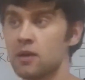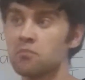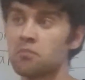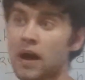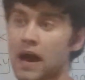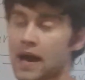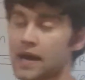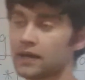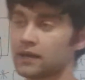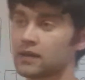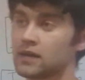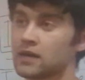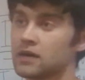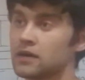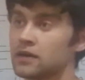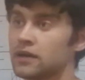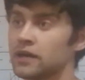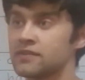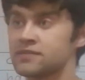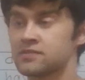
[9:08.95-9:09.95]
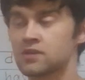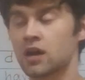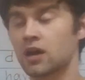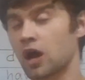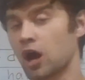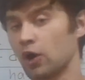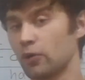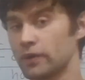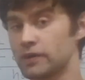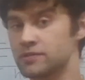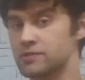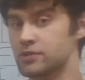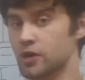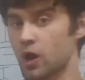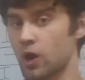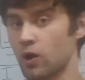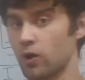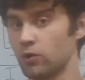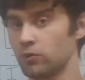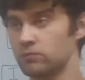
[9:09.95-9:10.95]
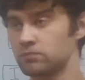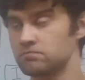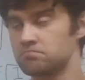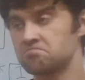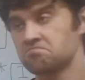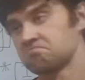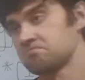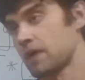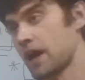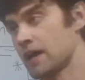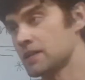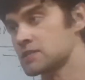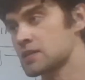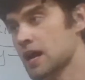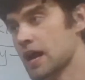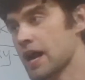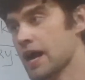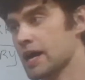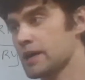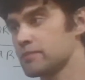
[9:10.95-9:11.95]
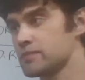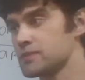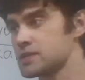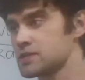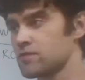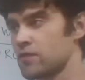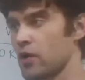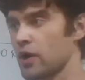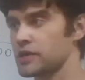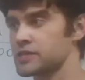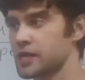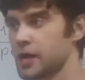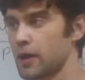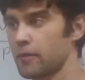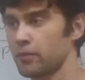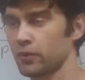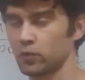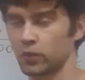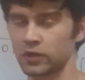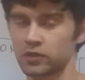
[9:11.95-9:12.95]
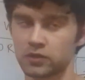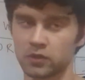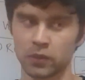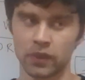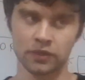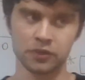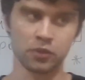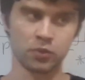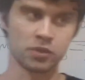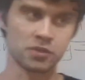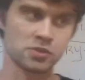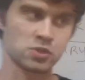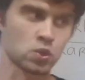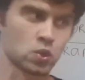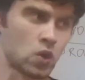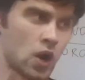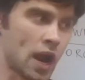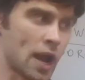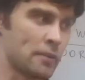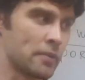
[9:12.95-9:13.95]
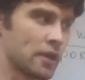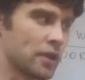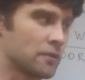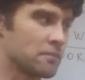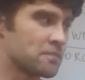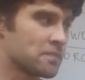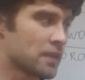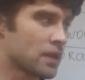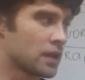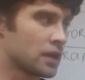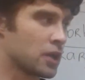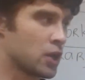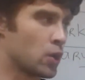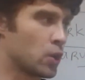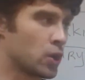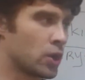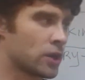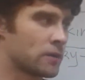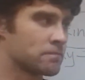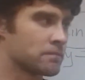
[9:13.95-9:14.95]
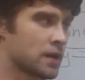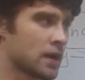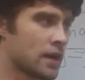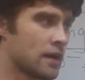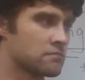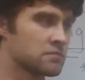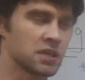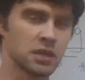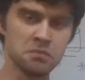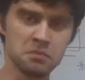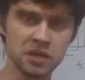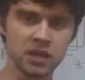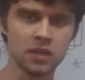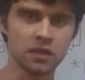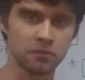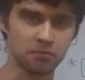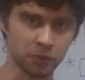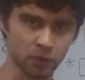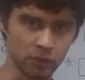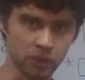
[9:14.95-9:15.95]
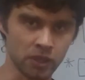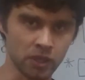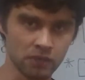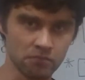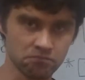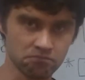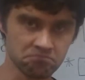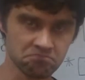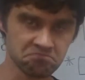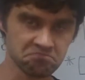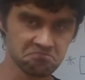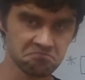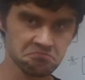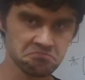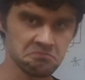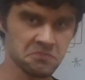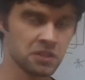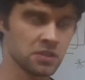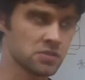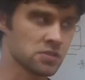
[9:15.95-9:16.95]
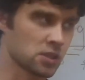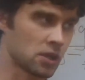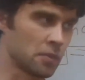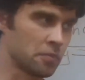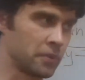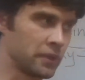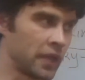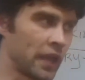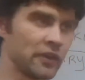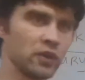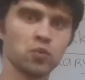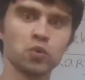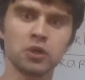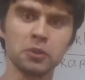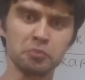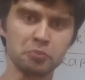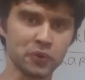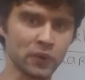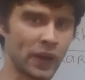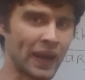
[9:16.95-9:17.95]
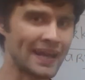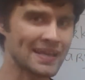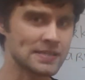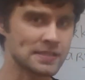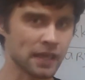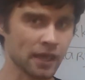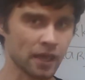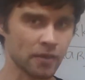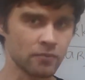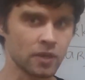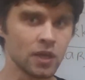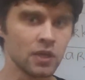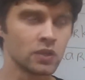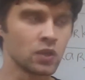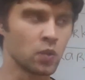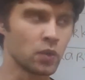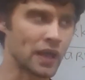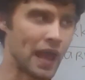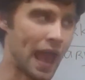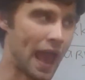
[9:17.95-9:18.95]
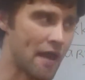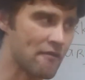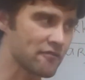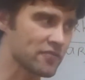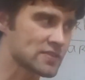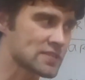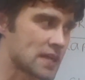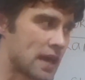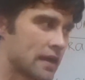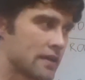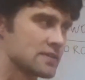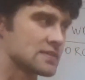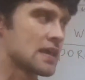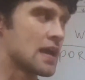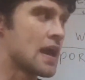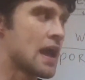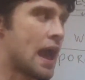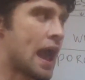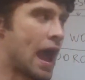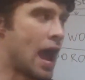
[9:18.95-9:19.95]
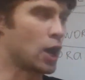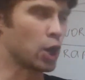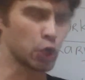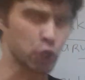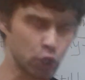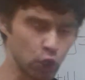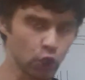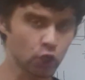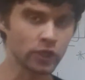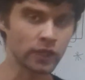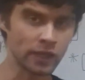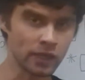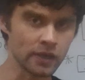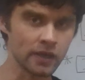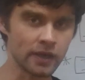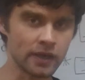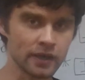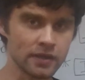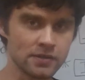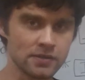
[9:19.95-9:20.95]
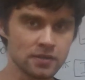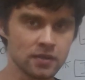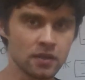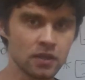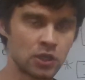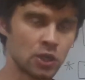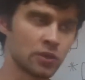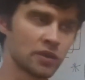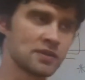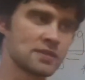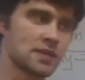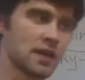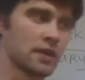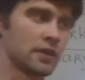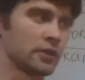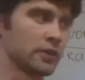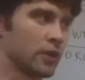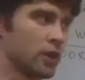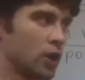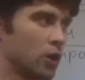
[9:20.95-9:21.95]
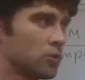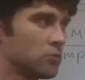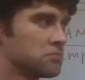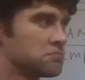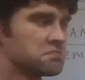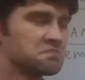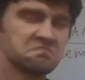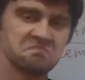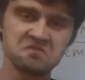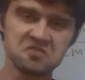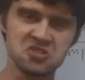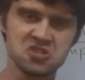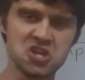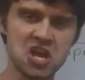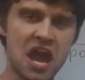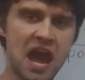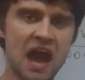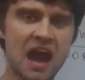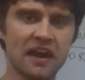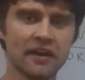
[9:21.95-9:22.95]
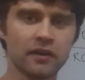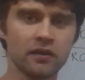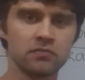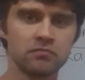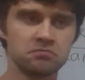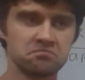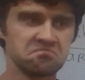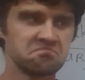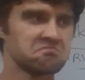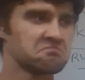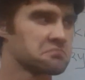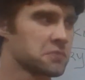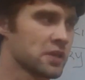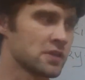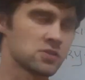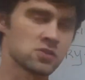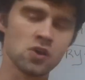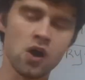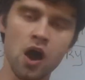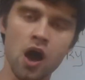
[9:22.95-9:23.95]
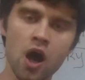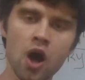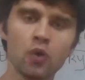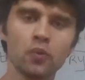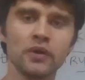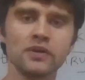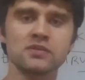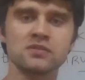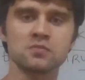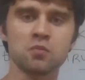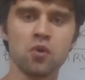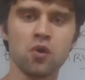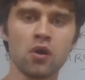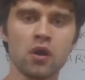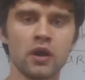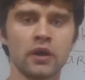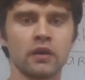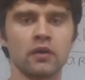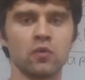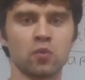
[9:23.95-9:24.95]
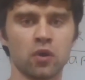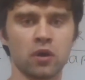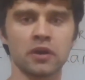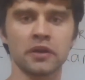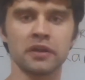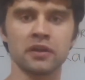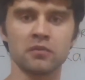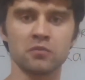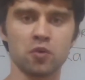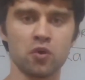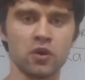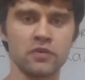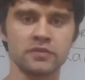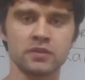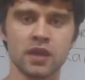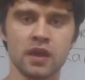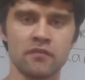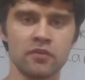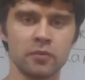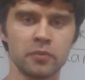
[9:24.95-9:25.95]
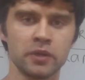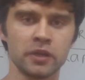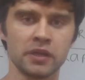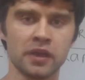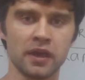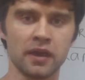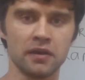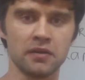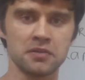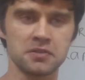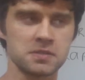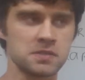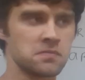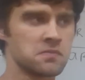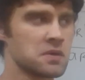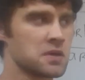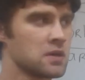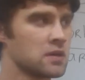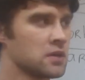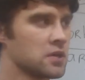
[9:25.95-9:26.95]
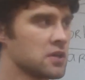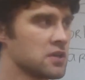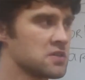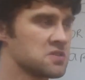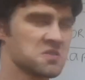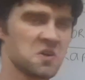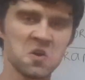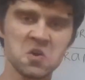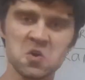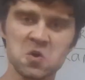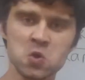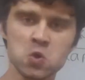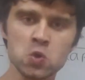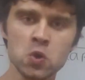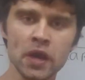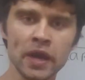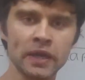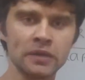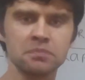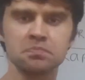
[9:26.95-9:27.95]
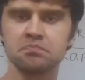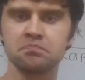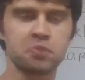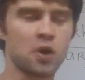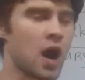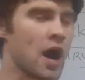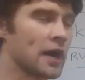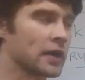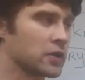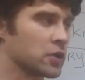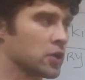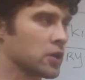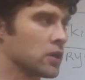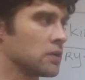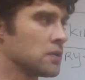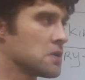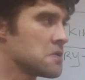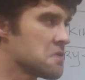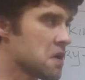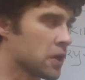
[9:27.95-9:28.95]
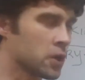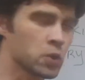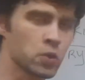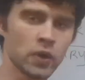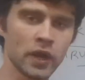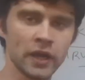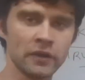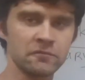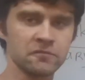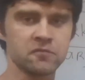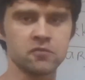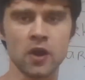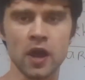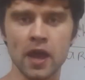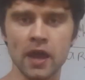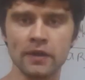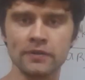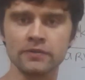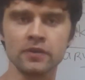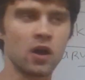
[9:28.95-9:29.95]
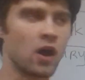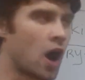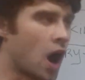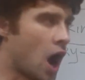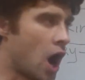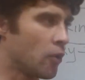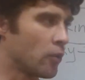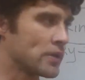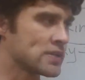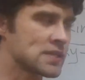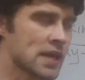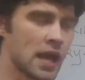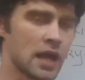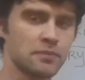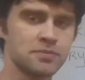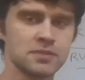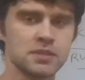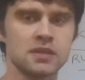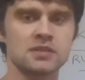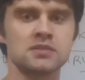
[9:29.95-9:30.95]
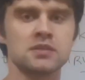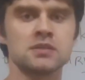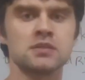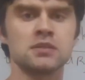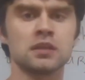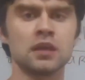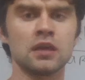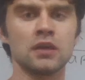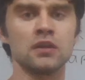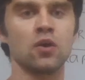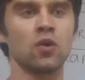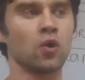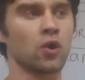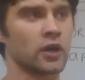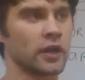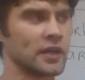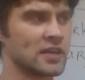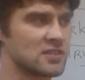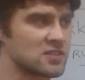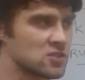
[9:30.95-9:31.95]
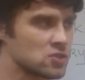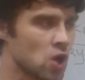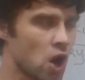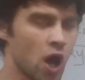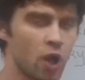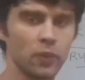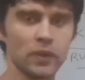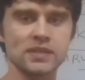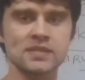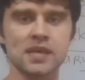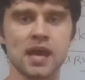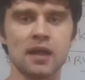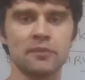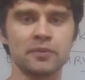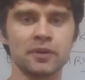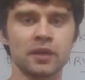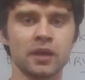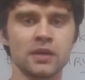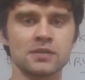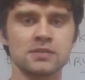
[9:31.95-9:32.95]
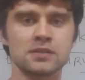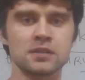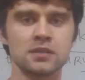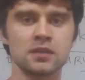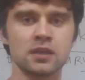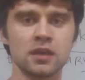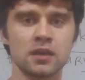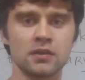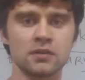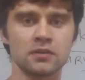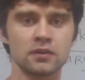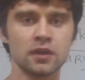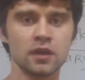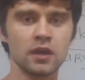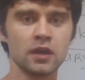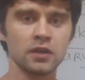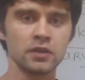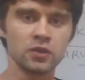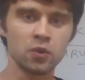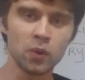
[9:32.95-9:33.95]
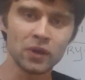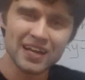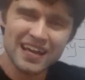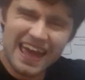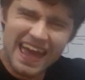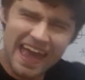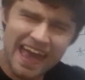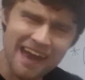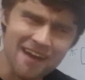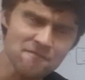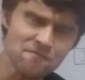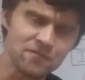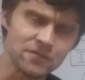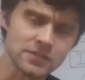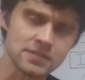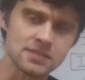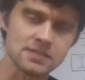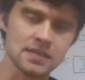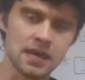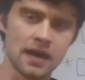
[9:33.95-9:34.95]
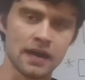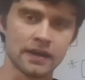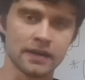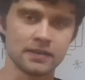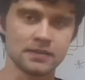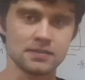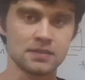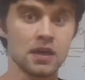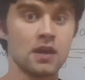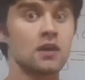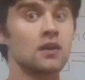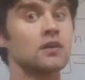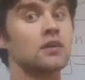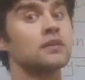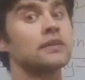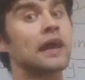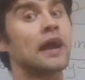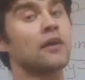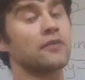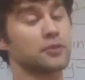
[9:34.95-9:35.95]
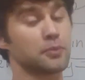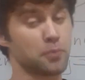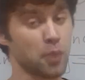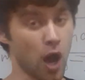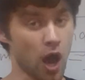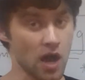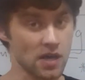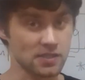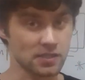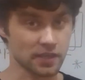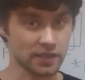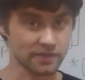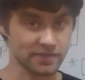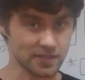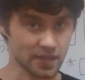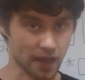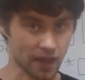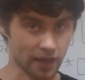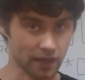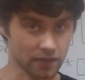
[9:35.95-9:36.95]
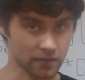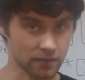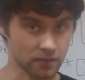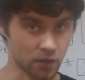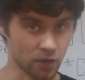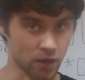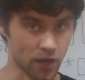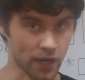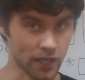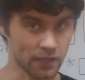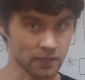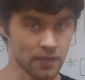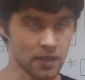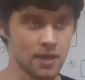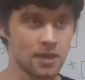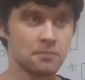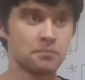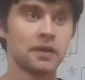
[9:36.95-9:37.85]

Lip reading: But it's not always so. At times, for example, when you're describing your committed employee in this company and you want to praise him, you want to emphasize how good he is, you can say, Jack is always working more than everybody else. He is a great partner, a great friend, always helps us in need, or he's always helping us in need. You want to emphasize now the positive side, all right?